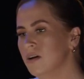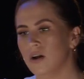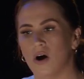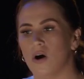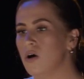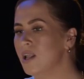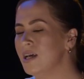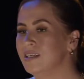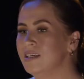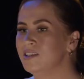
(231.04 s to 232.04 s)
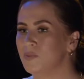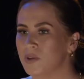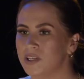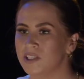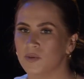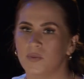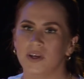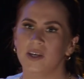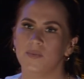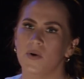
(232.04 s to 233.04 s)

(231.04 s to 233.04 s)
All I need's a piece of paper